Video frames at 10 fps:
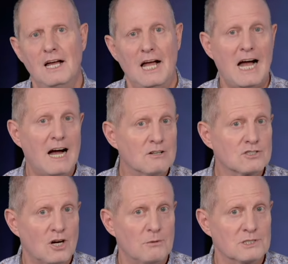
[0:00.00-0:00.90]
Our
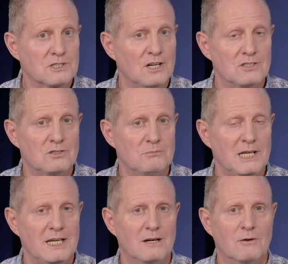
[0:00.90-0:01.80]
job is going to
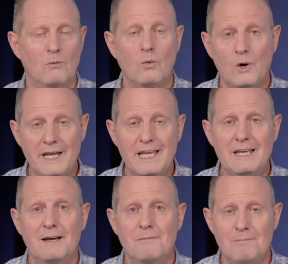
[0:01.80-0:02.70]
be, we
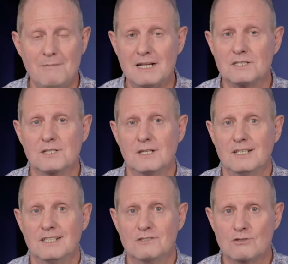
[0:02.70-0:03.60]
must
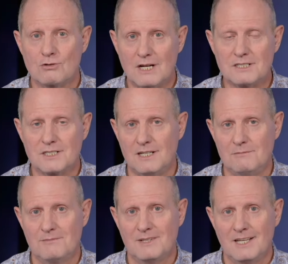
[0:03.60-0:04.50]
trust
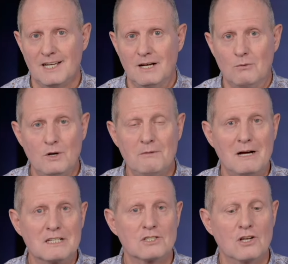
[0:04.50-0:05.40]
Him. We
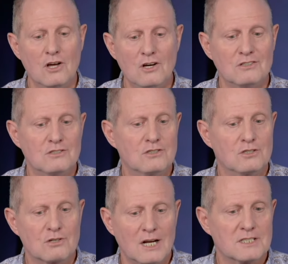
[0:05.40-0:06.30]
must learn to
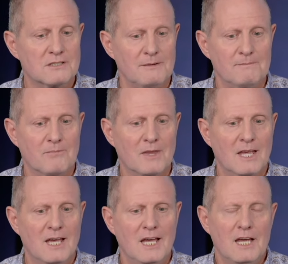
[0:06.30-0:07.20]
trust Him.
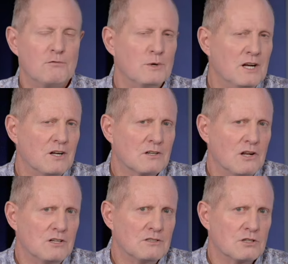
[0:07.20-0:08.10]
If we don't
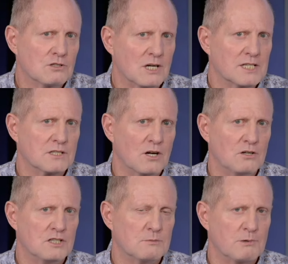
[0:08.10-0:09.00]
learn to trust the
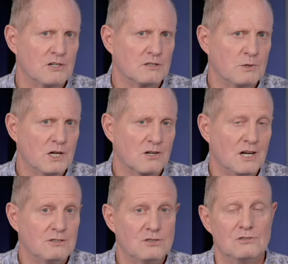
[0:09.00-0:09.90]
Holy Spirit, we are
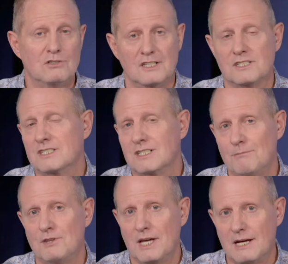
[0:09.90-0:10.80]
going to trust
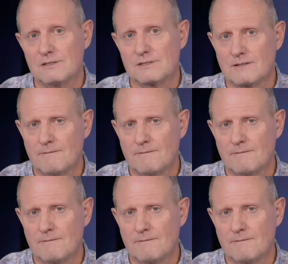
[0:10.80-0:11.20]
something else.